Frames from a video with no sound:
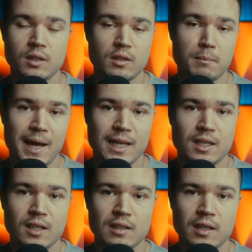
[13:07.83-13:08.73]
the My
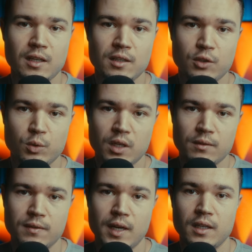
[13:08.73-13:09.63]
Kit link you can
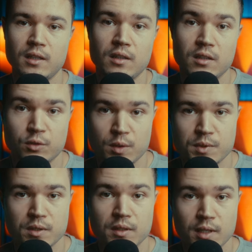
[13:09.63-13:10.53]
find in the
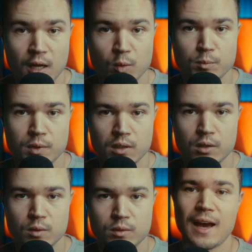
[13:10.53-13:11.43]
description down below.